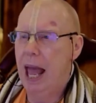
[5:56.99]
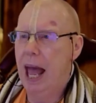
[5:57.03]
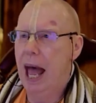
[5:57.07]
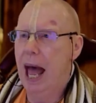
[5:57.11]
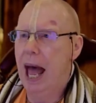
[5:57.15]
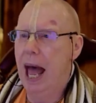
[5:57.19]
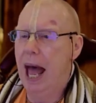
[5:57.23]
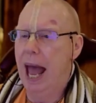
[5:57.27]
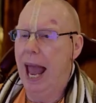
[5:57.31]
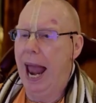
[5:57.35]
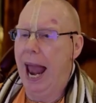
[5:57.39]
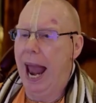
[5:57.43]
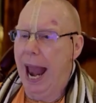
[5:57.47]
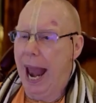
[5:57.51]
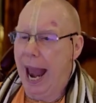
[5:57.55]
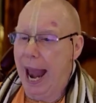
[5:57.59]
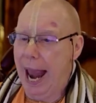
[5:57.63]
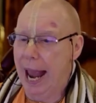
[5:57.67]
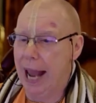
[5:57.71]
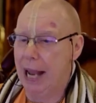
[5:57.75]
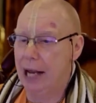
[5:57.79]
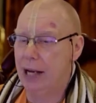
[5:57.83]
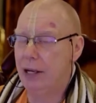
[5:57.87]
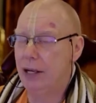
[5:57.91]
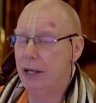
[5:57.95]

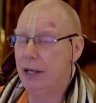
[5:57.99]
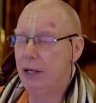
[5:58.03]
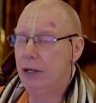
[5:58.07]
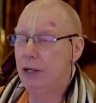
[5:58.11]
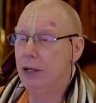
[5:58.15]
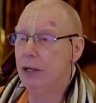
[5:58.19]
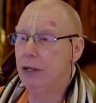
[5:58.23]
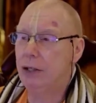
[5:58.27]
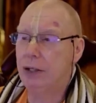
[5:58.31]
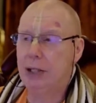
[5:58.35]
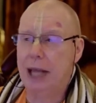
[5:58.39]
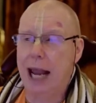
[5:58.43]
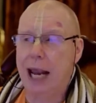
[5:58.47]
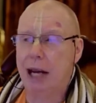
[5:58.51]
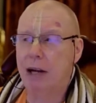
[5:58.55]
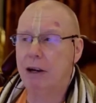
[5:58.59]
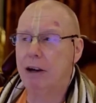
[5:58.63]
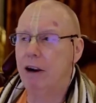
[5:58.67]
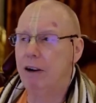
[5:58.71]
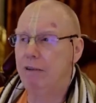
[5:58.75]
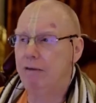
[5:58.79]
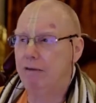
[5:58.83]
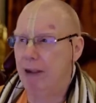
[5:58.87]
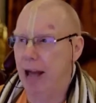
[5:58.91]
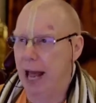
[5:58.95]
and
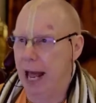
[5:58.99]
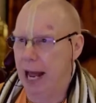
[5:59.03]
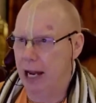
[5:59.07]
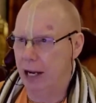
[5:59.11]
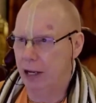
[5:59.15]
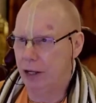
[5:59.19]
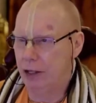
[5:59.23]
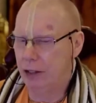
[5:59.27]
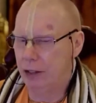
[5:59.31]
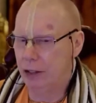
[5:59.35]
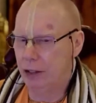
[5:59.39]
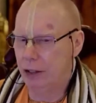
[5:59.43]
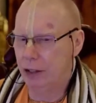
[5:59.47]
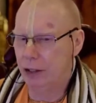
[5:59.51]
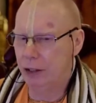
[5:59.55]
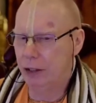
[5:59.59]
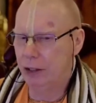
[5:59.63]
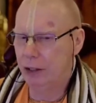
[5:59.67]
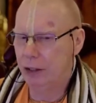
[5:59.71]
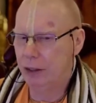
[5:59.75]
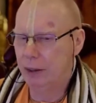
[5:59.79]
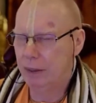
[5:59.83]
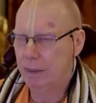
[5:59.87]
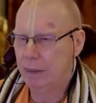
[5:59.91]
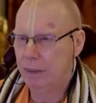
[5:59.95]

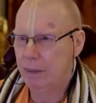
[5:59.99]
sacrifice.